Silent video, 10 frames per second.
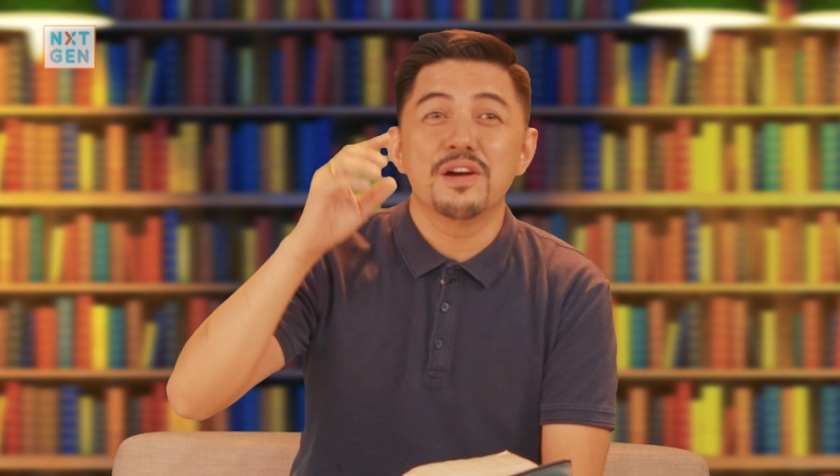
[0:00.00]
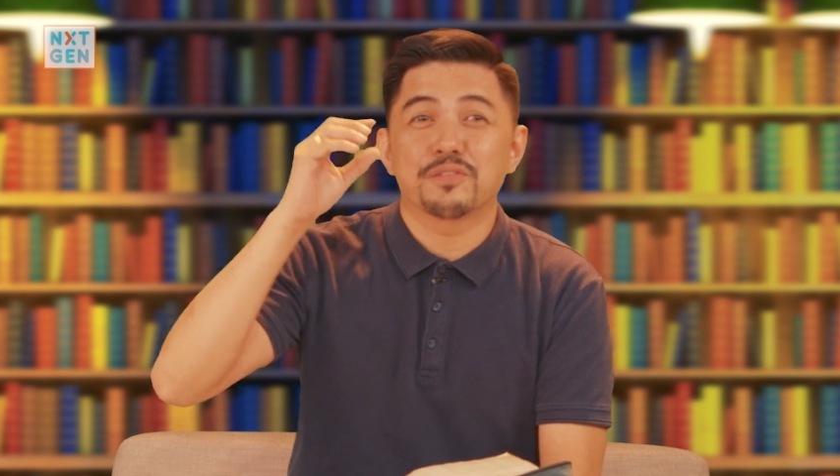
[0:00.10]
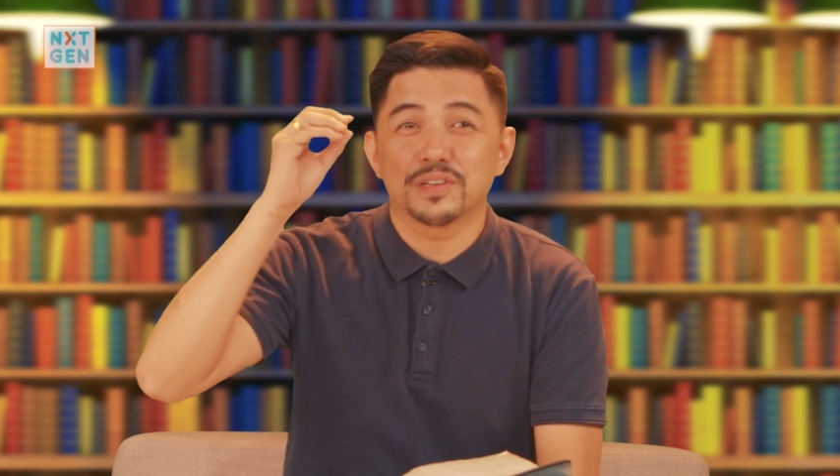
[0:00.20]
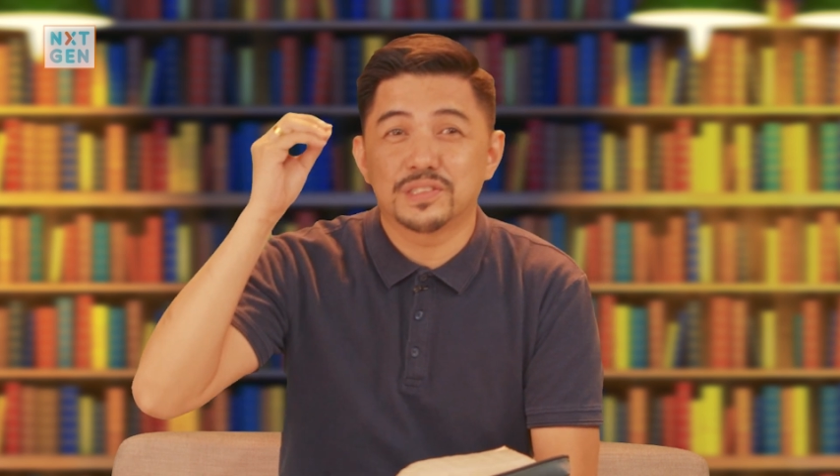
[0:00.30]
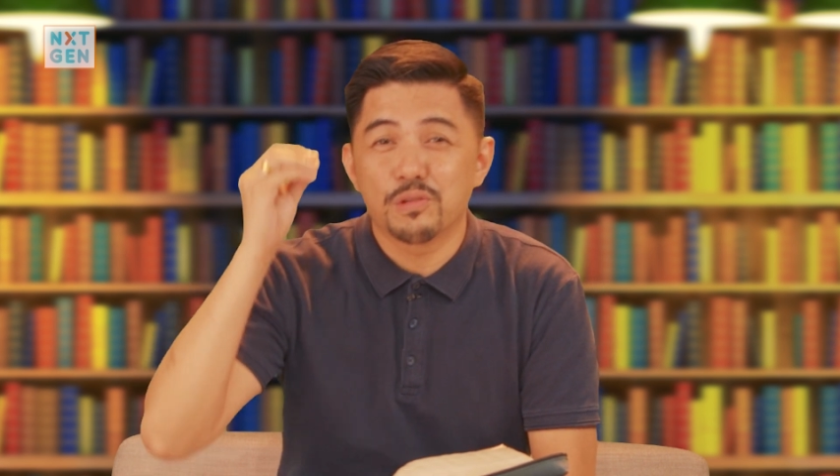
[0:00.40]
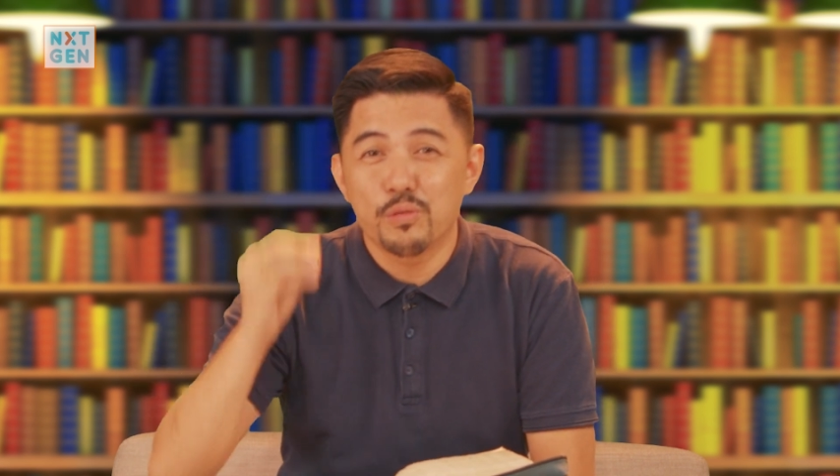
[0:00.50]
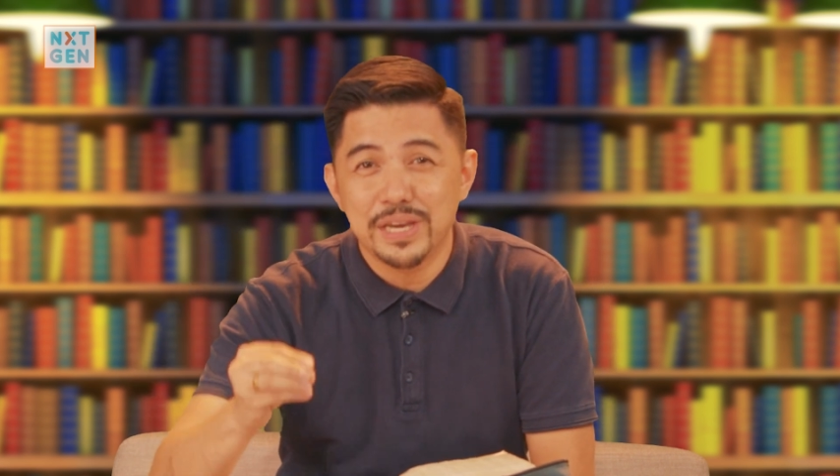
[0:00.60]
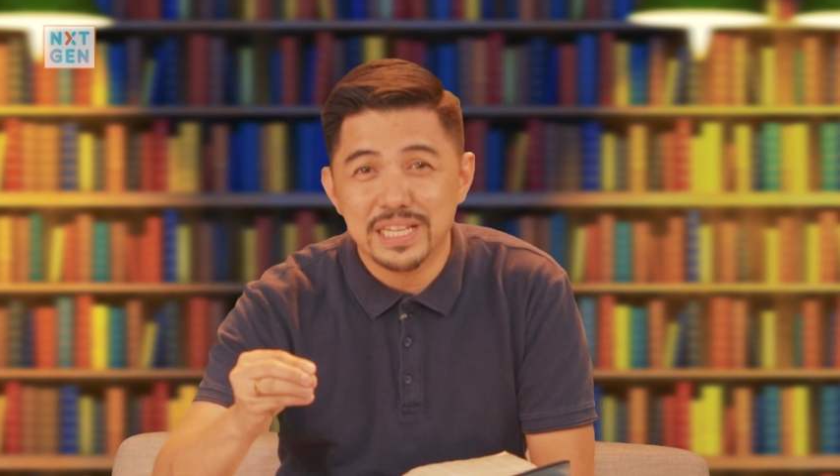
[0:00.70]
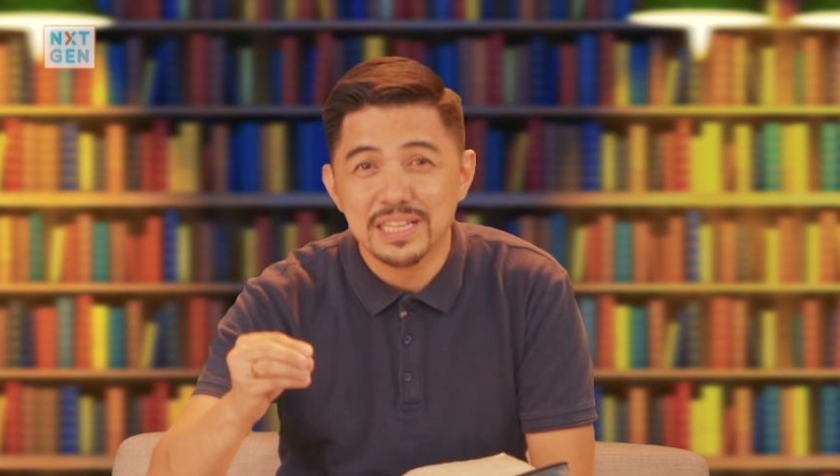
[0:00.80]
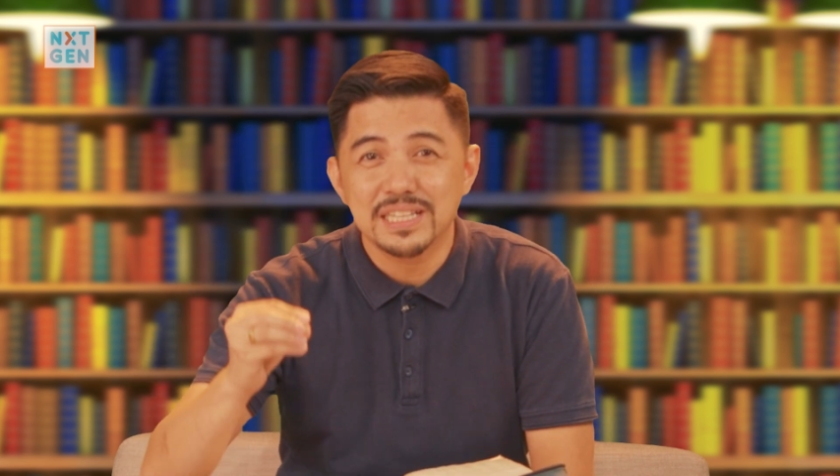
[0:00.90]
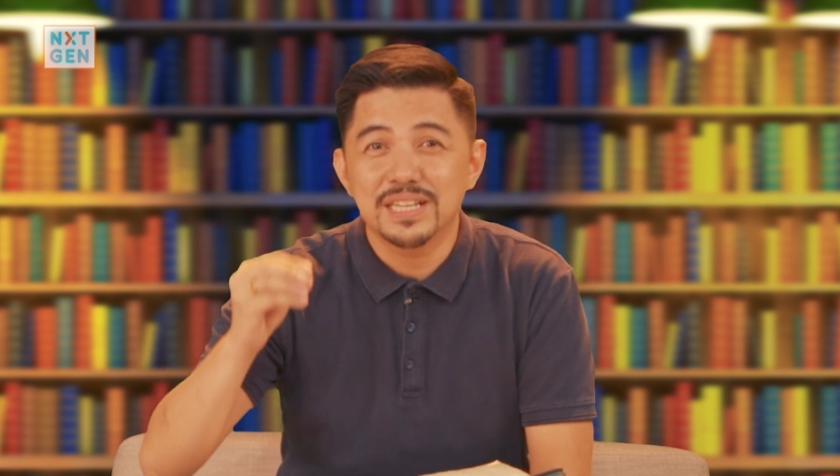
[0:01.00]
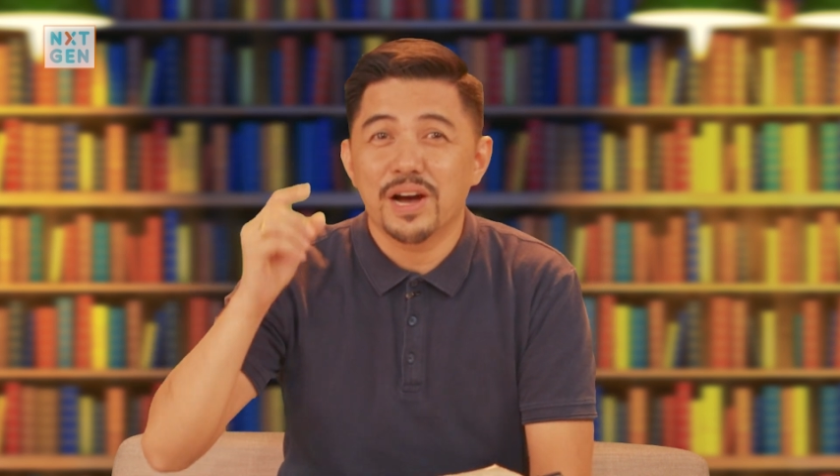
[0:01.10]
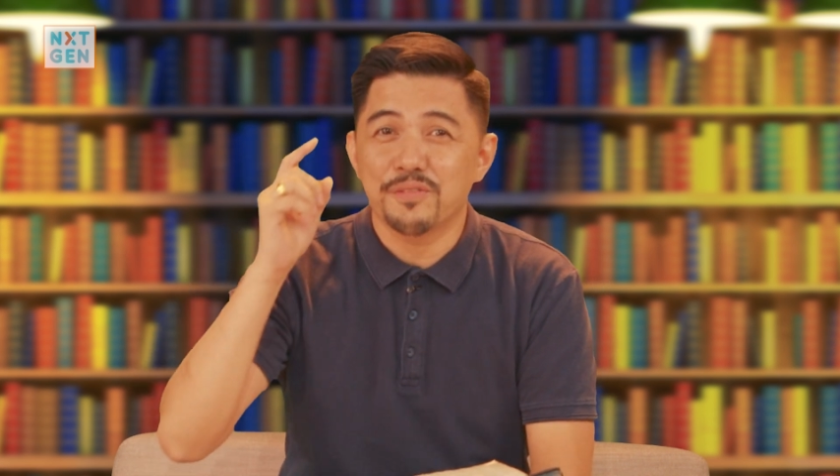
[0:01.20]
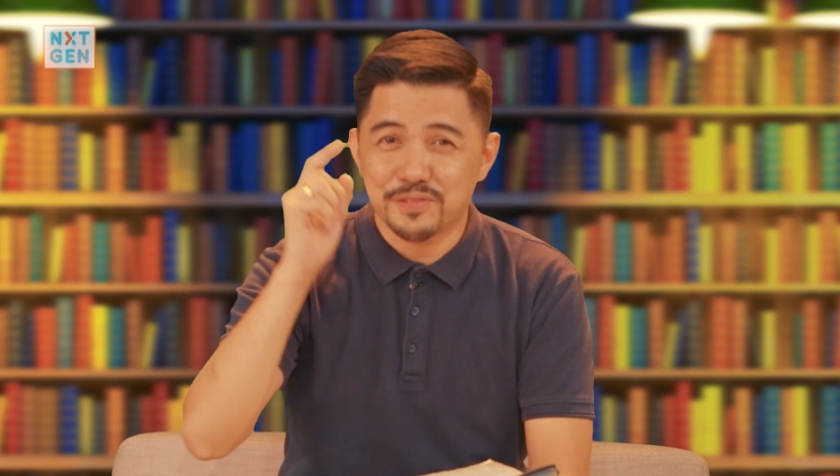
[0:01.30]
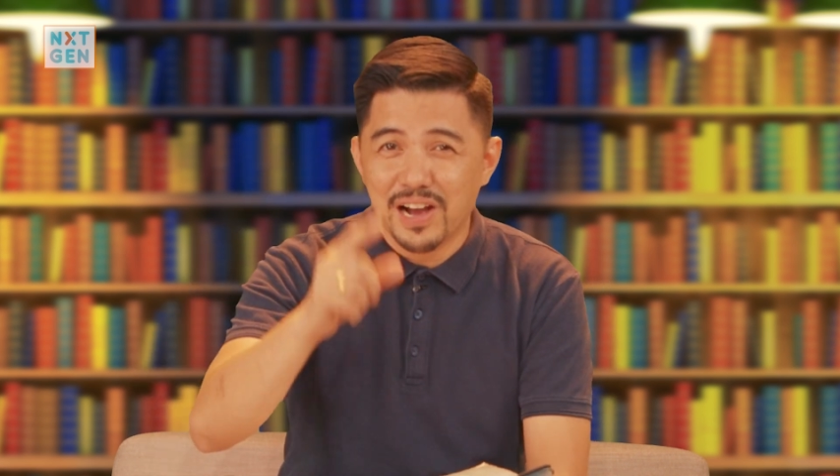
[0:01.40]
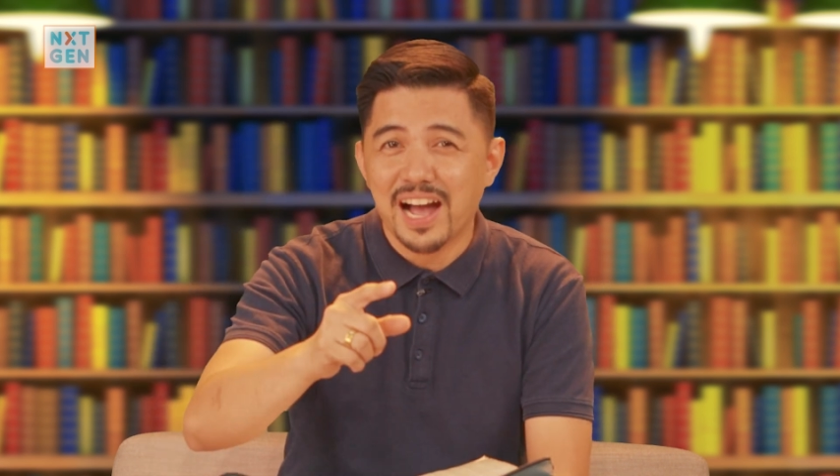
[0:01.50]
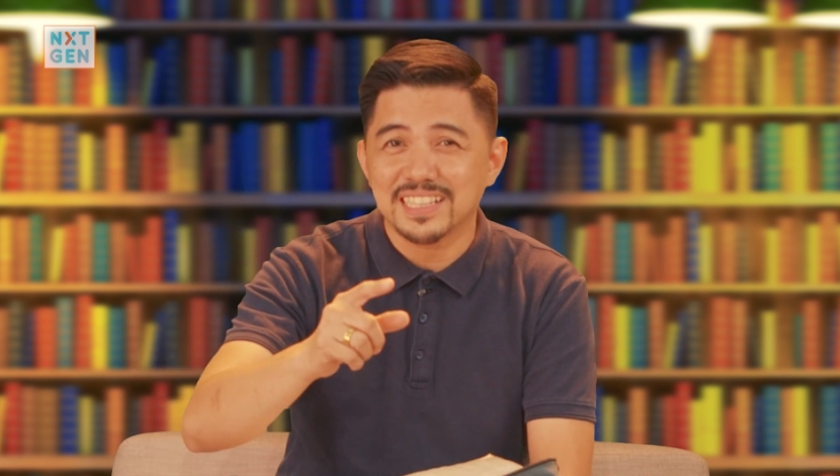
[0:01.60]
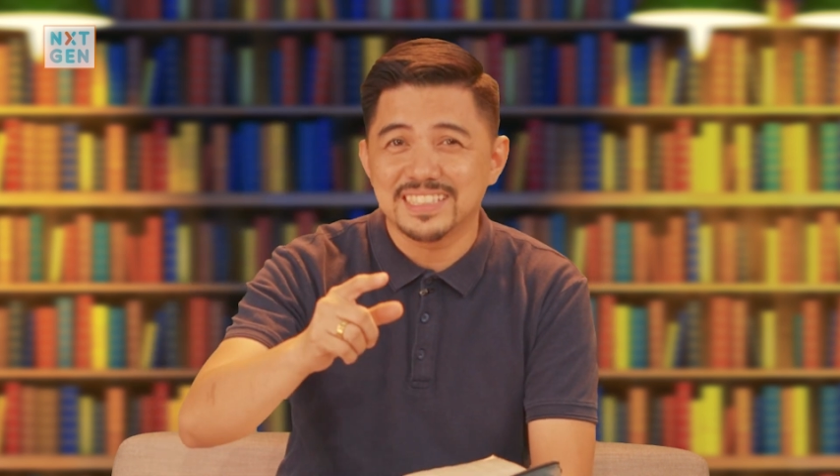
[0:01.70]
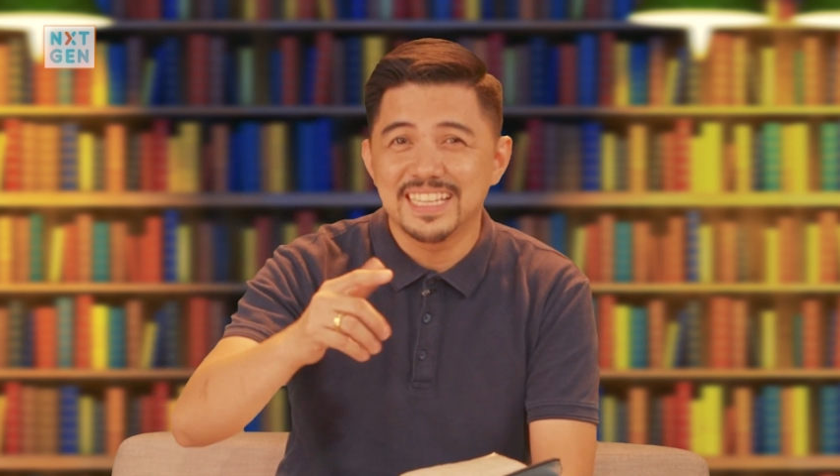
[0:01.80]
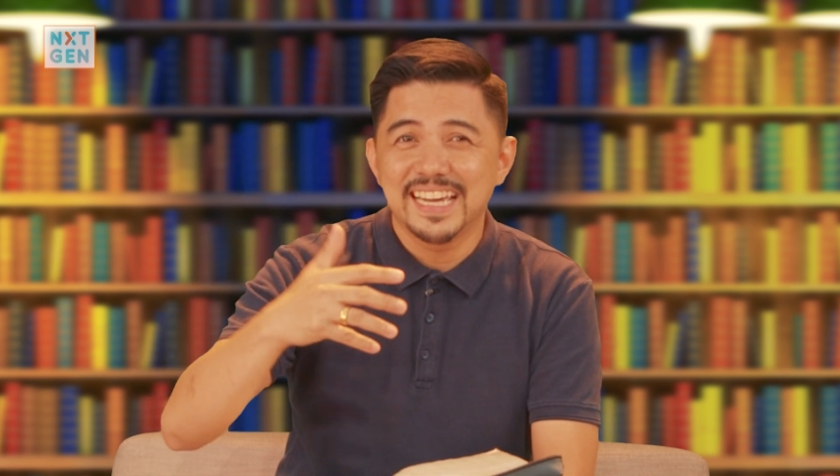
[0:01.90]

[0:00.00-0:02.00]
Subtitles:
for the will of God